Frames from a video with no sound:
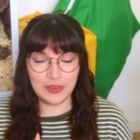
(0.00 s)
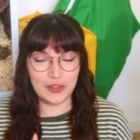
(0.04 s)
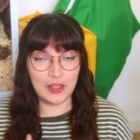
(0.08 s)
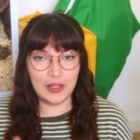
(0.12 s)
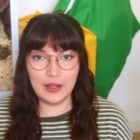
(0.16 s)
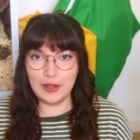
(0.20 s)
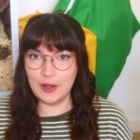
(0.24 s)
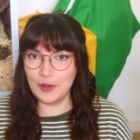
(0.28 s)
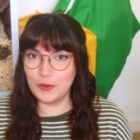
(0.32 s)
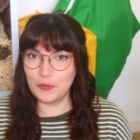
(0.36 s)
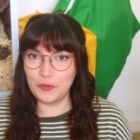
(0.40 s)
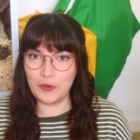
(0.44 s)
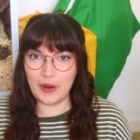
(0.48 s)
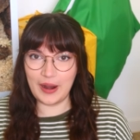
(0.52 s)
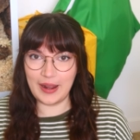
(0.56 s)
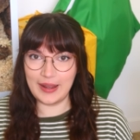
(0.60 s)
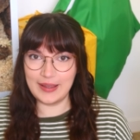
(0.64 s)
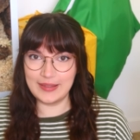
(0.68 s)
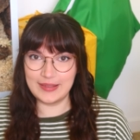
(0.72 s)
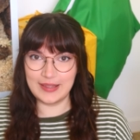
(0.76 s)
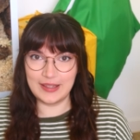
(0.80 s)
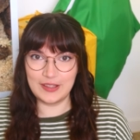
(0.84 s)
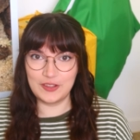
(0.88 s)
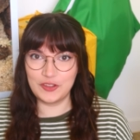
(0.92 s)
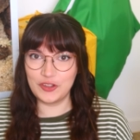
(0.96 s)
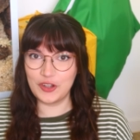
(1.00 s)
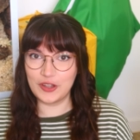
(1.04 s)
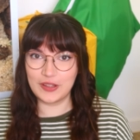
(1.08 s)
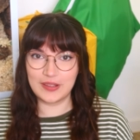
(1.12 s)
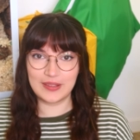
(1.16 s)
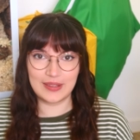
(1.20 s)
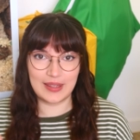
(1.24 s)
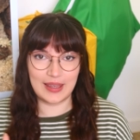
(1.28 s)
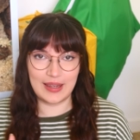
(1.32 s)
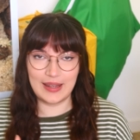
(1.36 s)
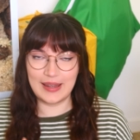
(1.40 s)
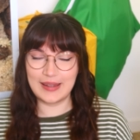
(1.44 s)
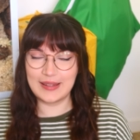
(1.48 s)
that love rats. It's
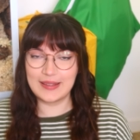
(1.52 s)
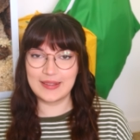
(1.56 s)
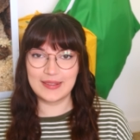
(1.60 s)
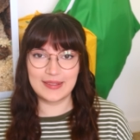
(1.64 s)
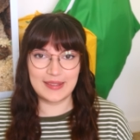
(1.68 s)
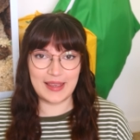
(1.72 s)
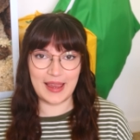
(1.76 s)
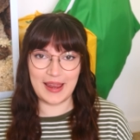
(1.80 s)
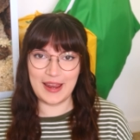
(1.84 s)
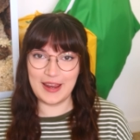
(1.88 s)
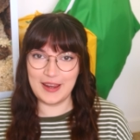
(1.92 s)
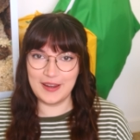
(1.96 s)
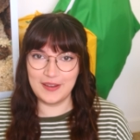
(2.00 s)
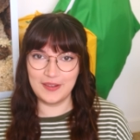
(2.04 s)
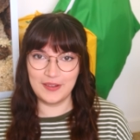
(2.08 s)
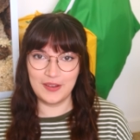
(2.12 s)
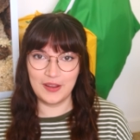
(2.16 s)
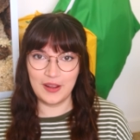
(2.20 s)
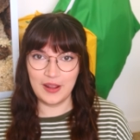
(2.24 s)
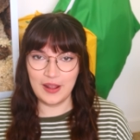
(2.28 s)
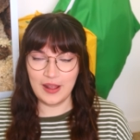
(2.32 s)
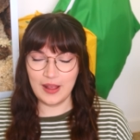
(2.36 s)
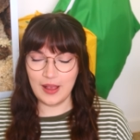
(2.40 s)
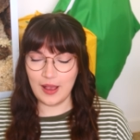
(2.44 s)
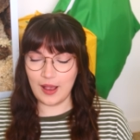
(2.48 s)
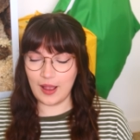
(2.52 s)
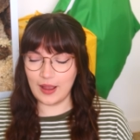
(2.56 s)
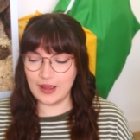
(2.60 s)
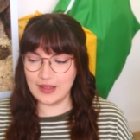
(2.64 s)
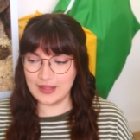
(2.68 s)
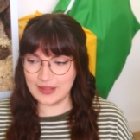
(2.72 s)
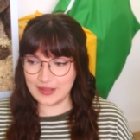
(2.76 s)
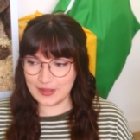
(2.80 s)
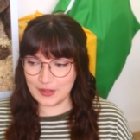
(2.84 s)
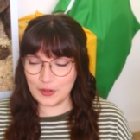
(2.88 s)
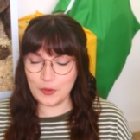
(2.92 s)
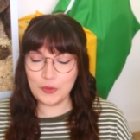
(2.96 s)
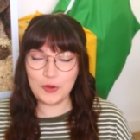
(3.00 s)
just an insane,
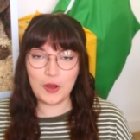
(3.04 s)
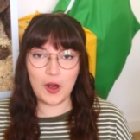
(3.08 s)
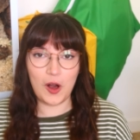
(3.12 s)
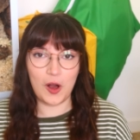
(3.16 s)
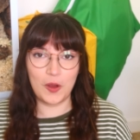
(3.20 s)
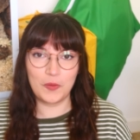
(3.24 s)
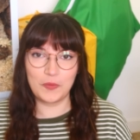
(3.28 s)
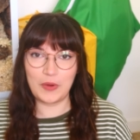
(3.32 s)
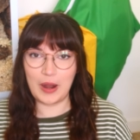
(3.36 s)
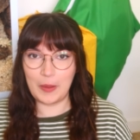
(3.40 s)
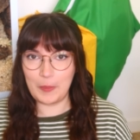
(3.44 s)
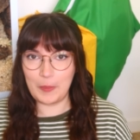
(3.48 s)
I still can't